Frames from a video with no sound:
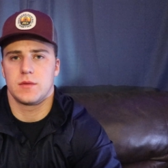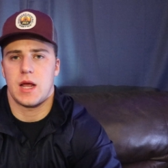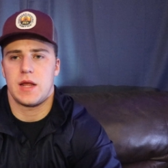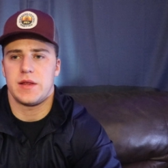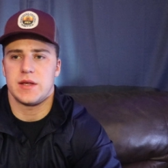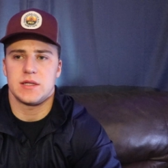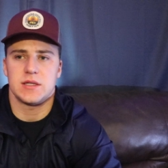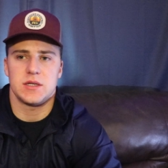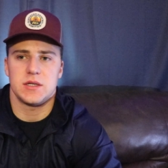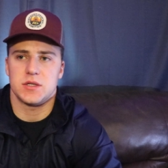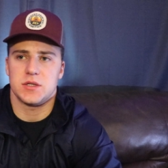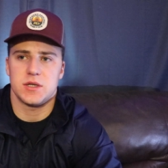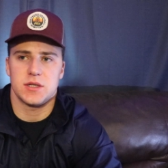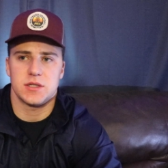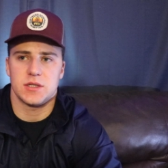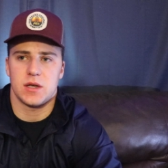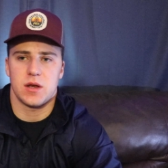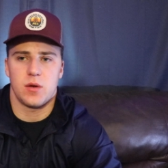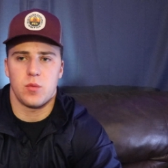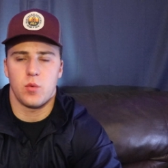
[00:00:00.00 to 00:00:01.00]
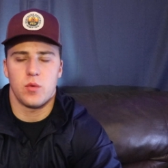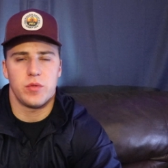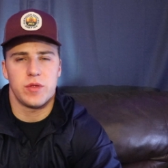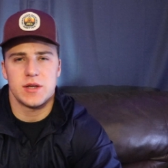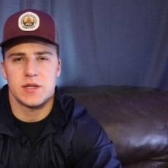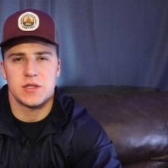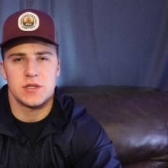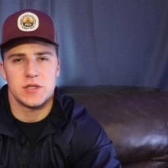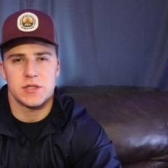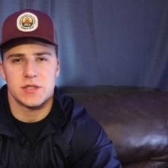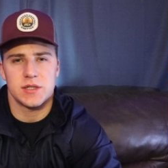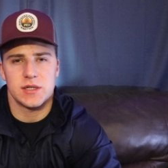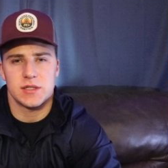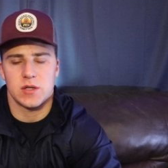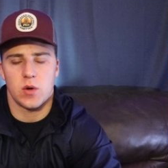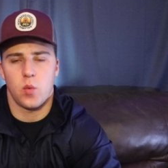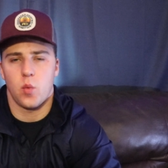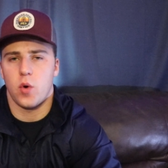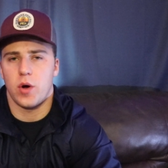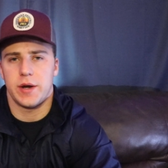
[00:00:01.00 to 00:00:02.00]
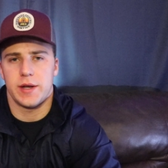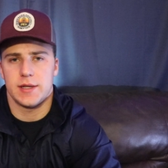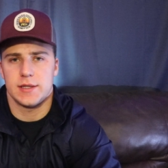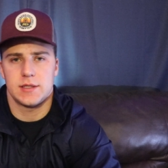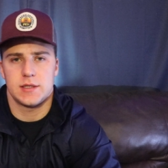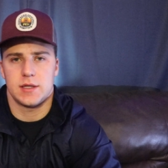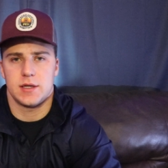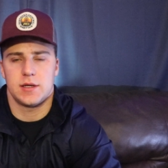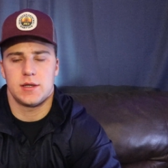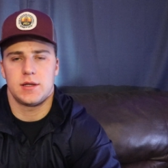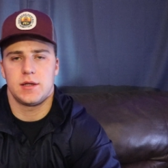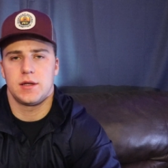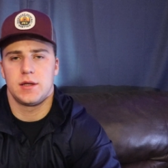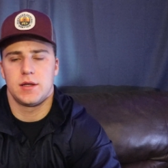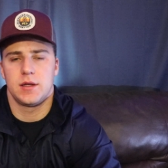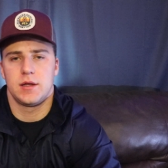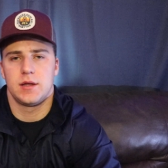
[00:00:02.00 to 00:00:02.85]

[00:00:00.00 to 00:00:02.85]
And this just isn't one incident.